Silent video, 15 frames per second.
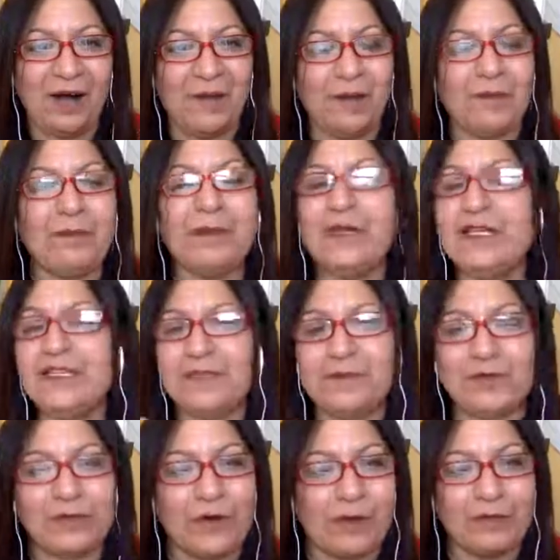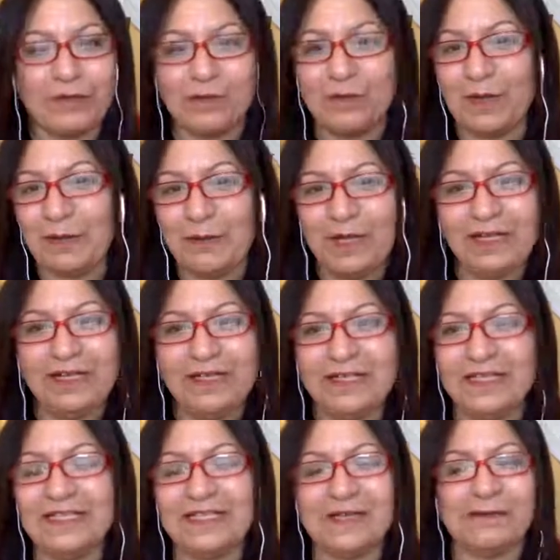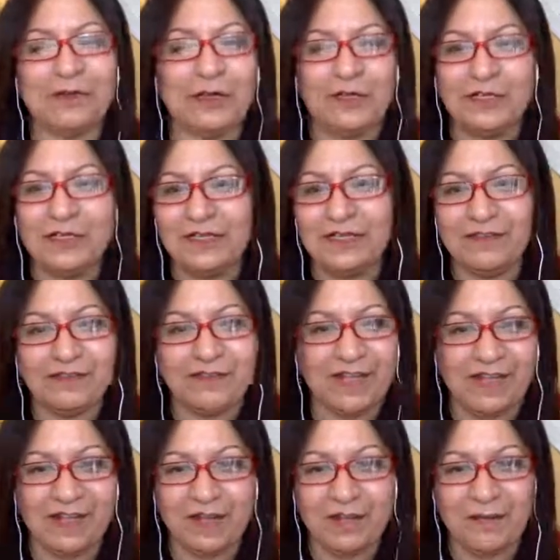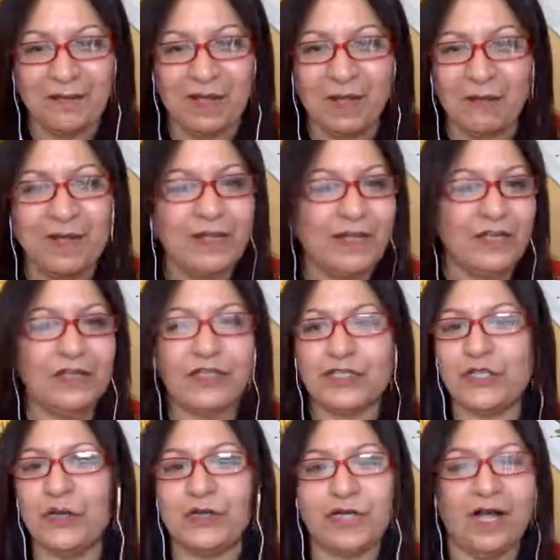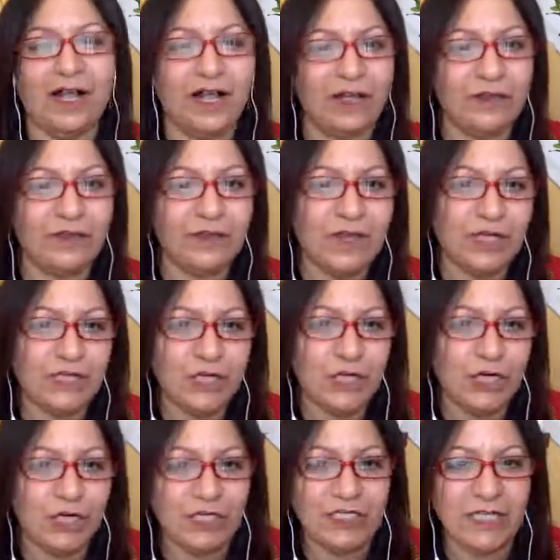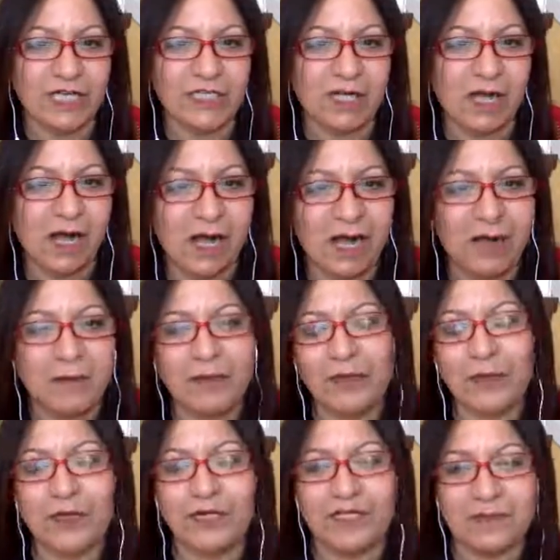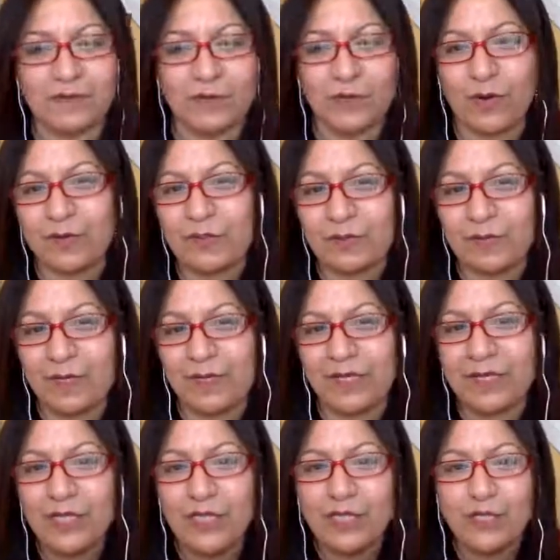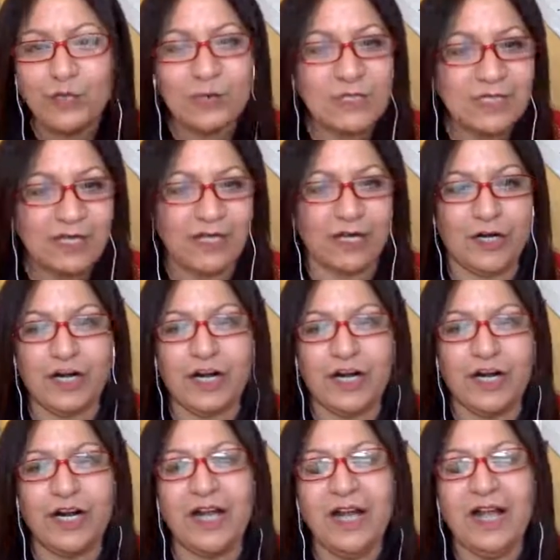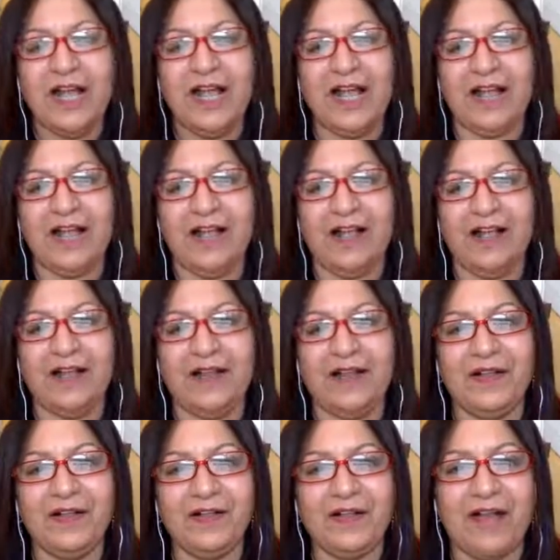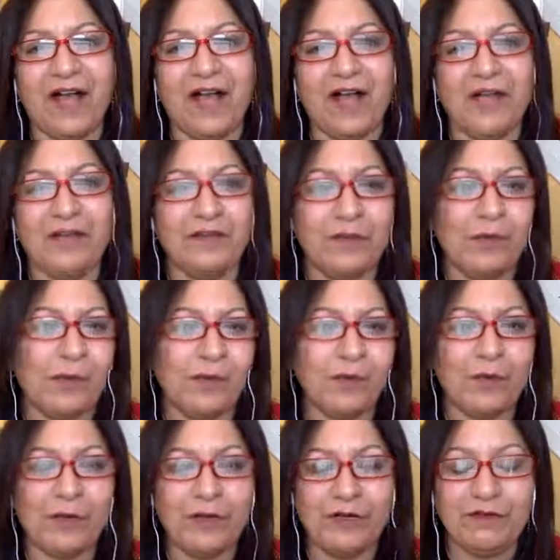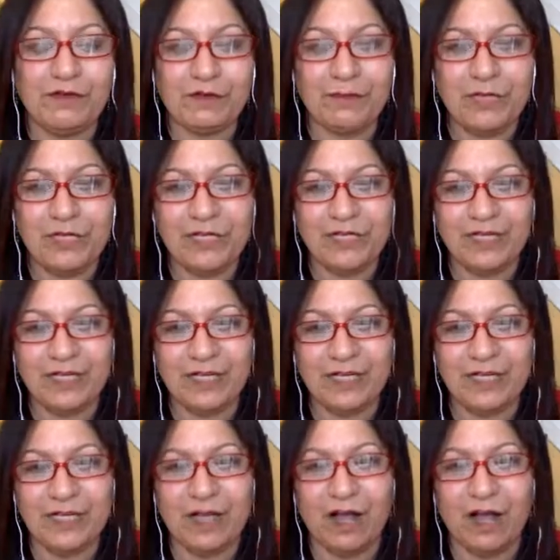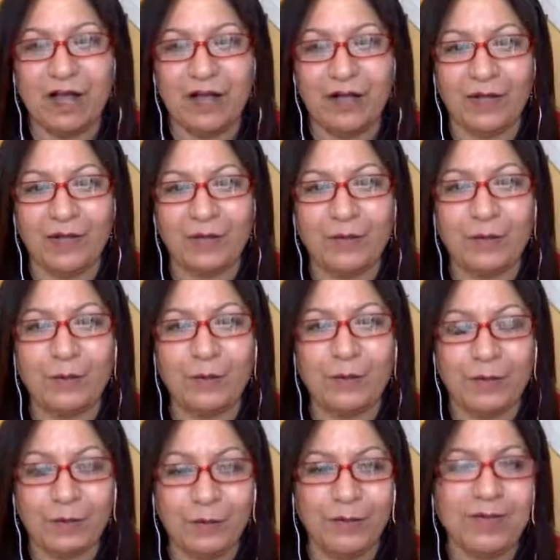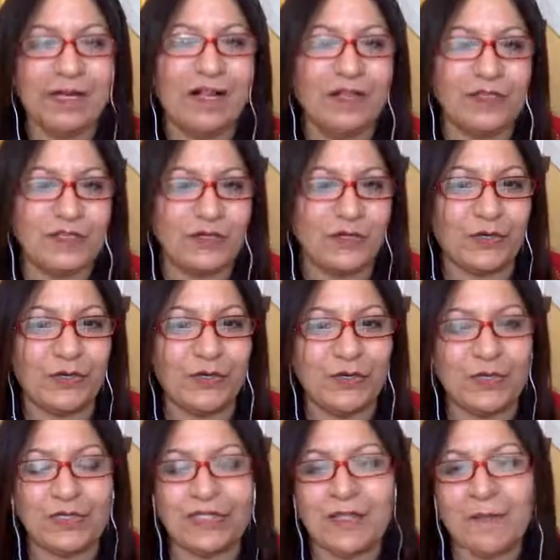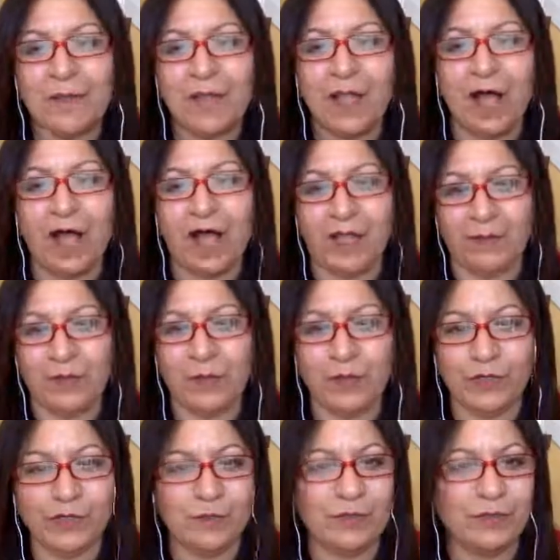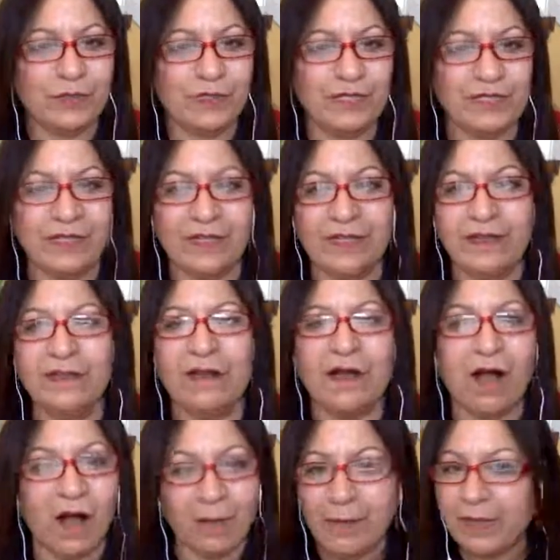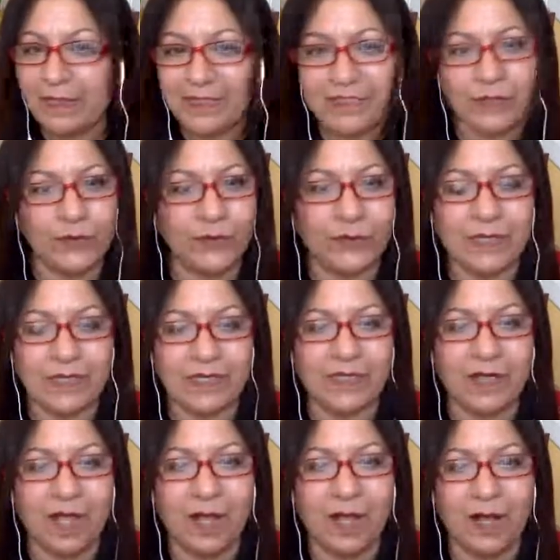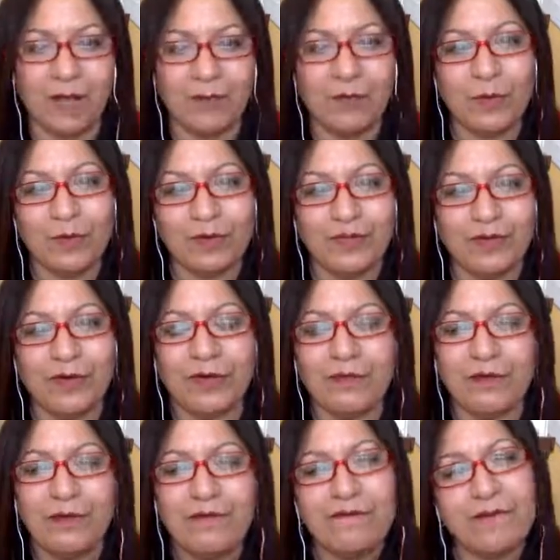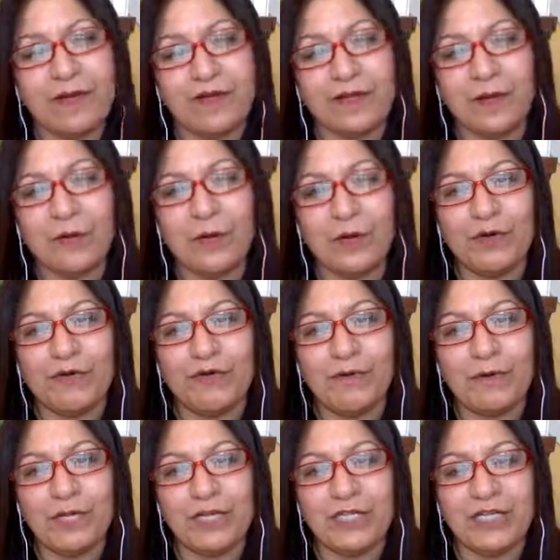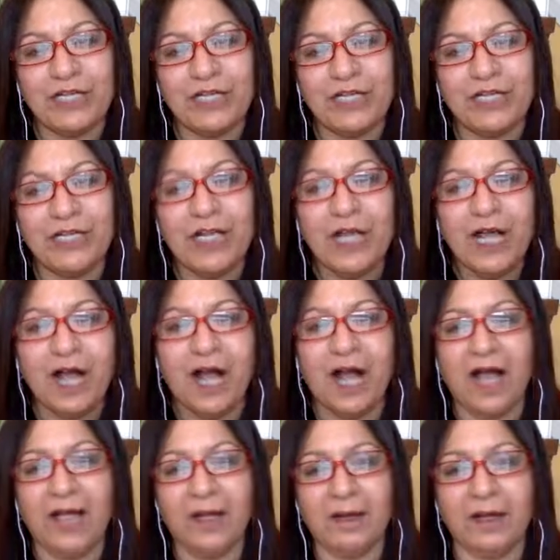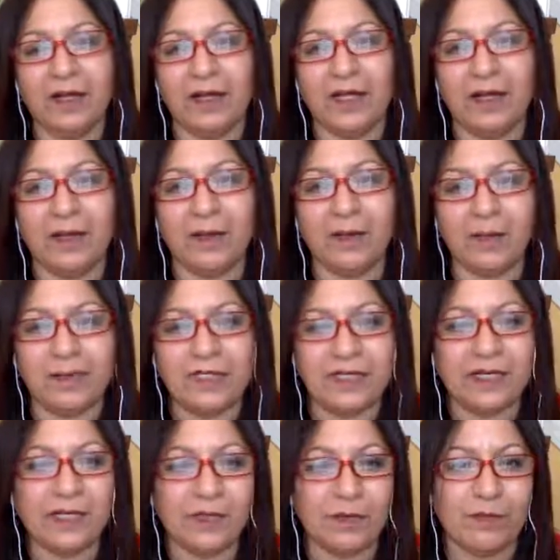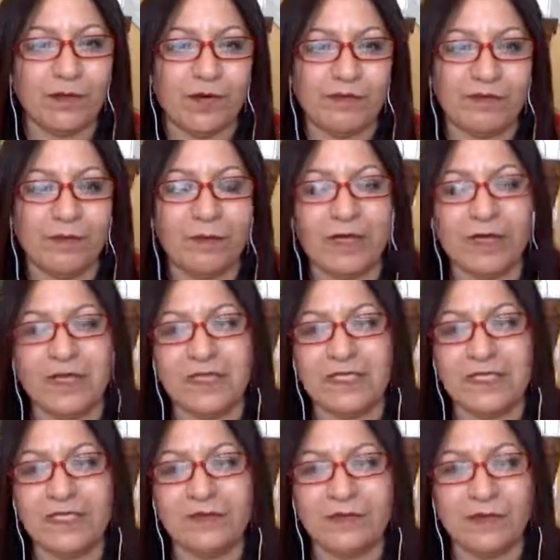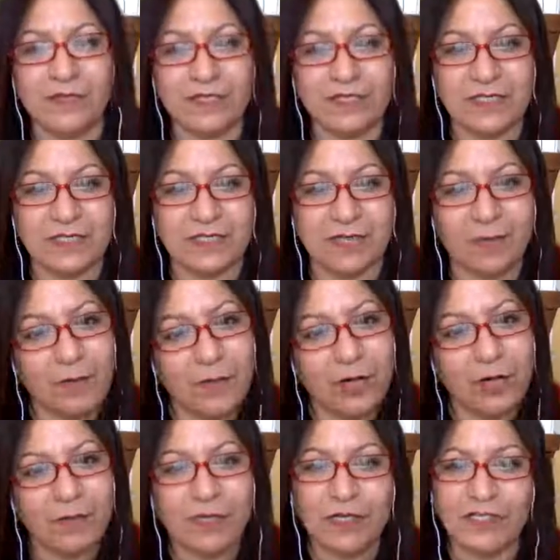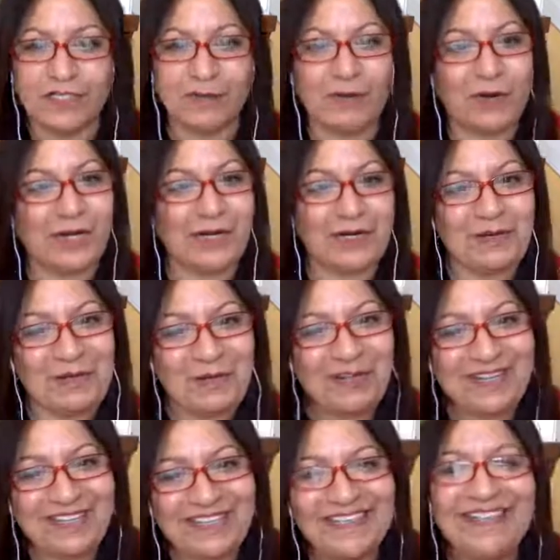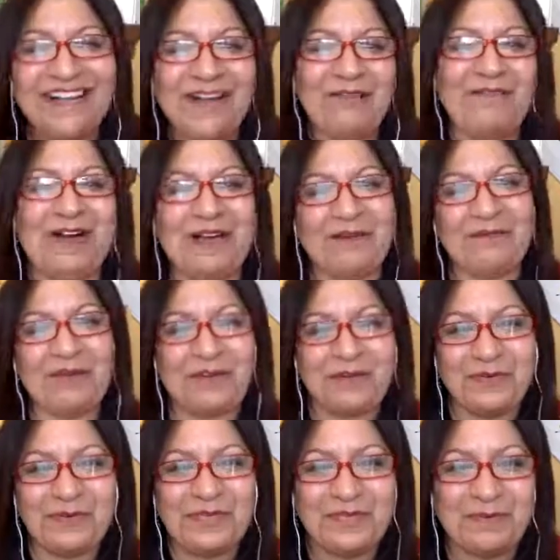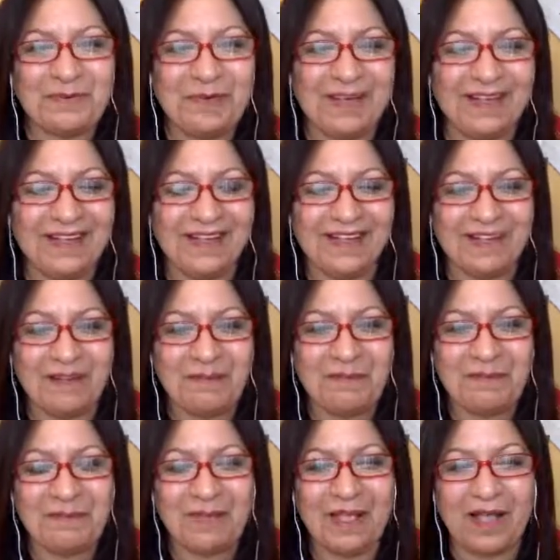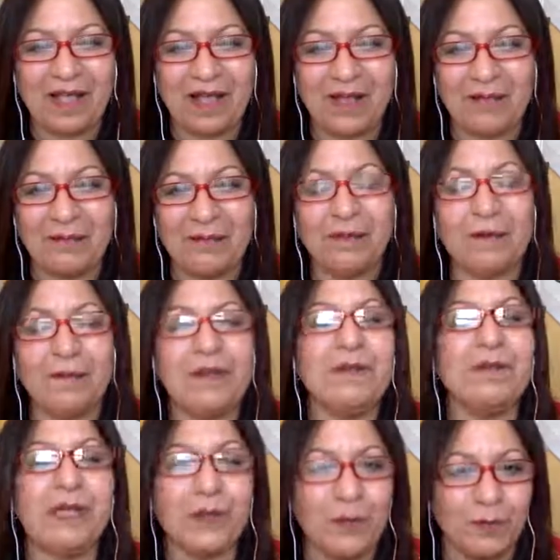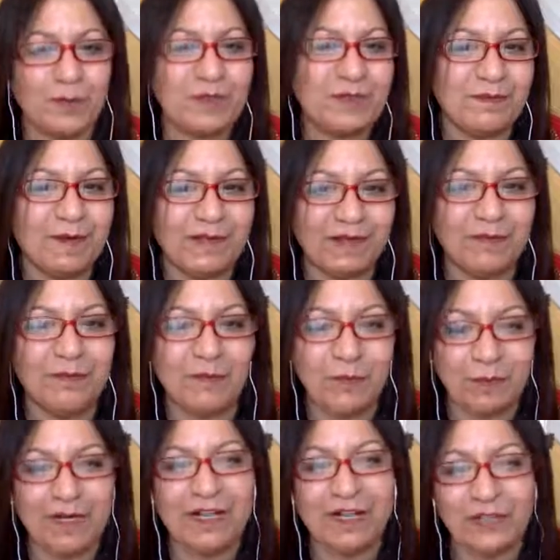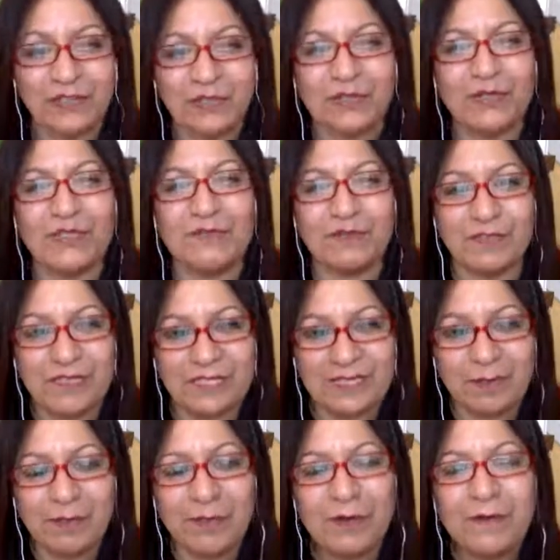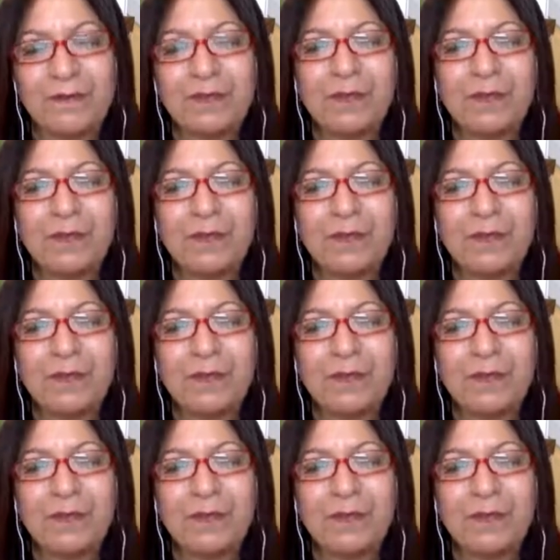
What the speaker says: Please subscribe to my mailing list. I'm going to leave them. You just go to healthnutgirl.com and you can subscribe to my newsletter. And if you want more information on my women health circles, I am going to put it in the comments so you can go there and find out more information. I am taking a break from my classes for the summer because I'm writing a book, but I'm going to resume my, I'm in my groups, my women health circles for the summer.